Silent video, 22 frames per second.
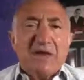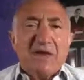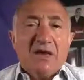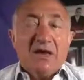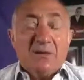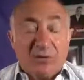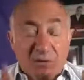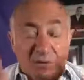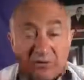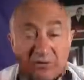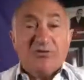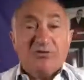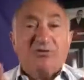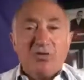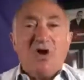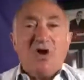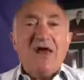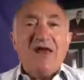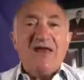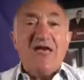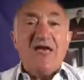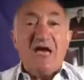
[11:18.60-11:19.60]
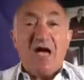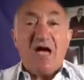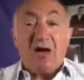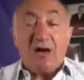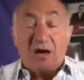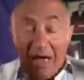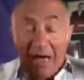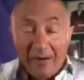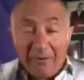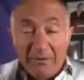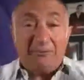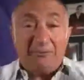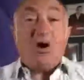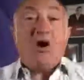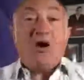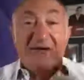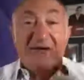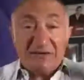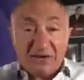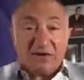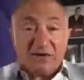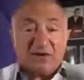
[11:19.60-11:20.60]
Because right now our
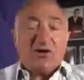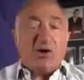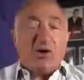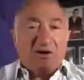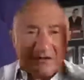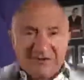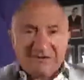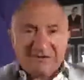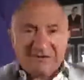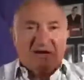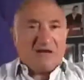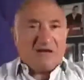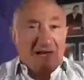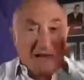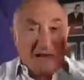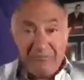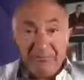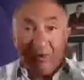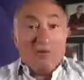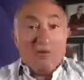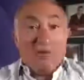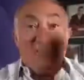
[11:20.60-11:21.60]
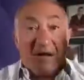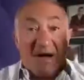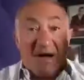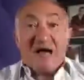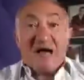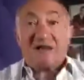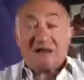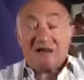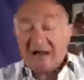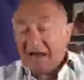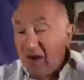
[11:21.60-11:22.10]
minds are constantly bombarded, and